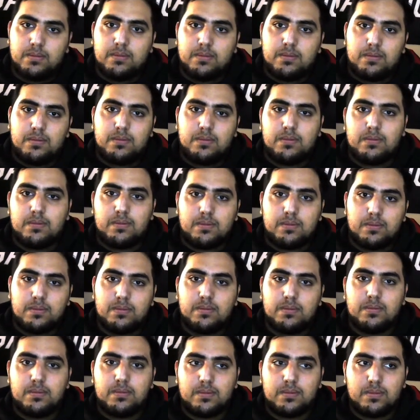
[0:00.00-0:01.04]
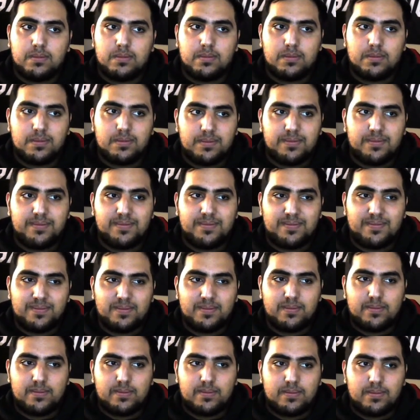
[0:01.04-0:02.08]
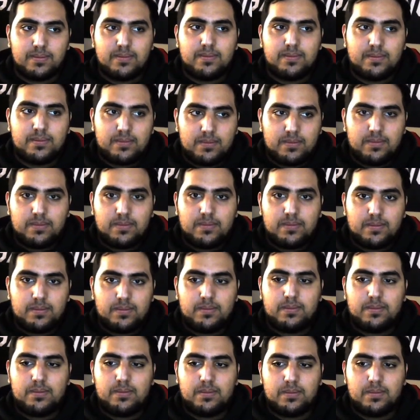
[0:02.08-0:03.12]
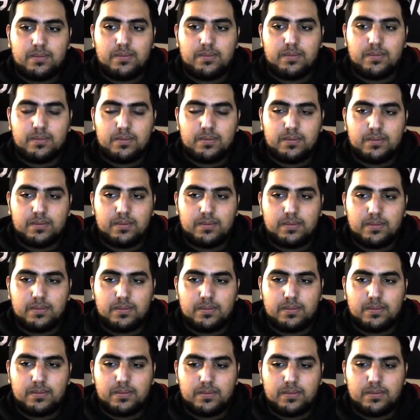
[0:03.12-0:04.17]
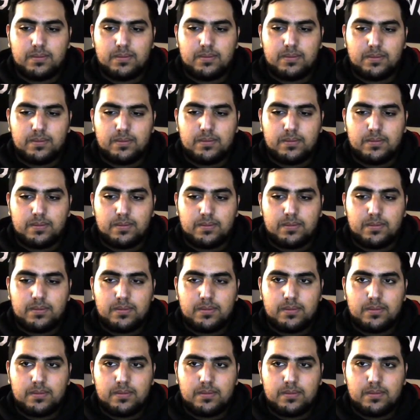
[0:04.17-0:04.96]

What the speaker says: No words are spoken by the person on screen.